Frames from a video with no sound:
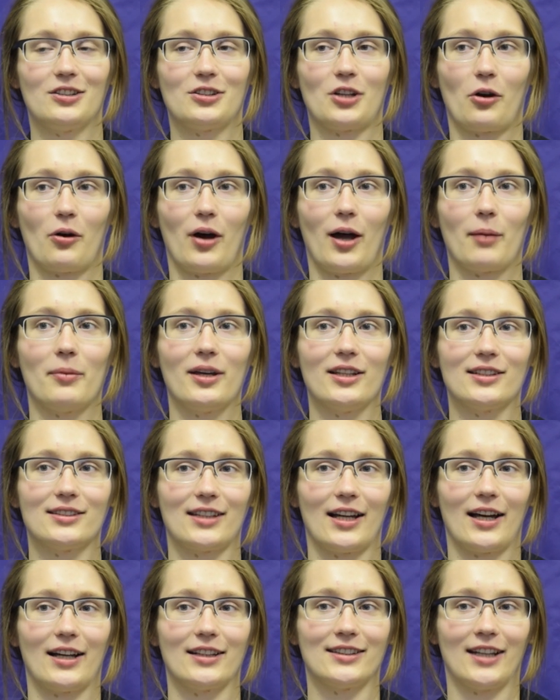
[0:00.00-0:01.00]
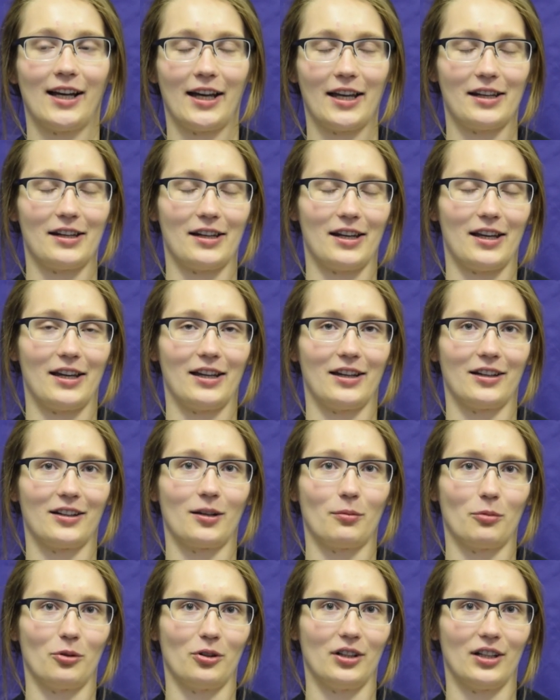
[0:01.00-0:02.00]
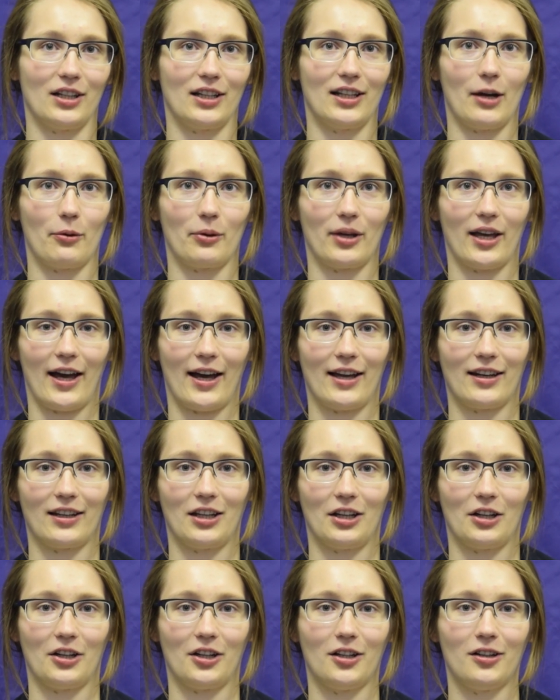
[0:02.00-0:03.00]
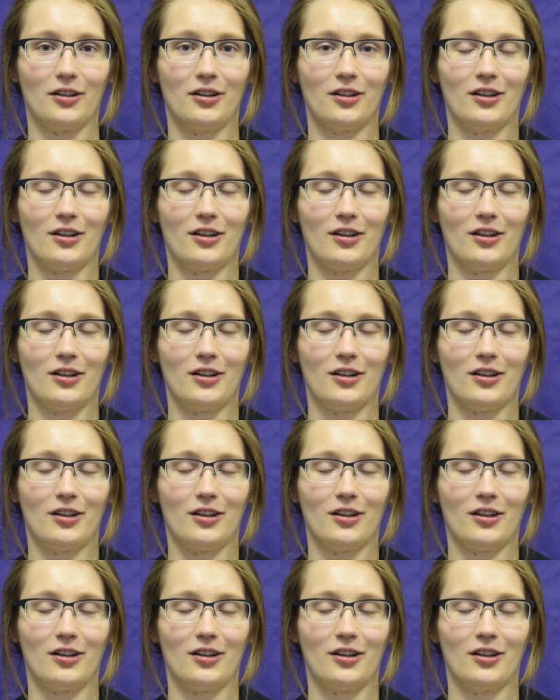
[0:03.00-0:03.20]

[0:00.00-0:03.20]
So I missed that tight-knit community that we had here.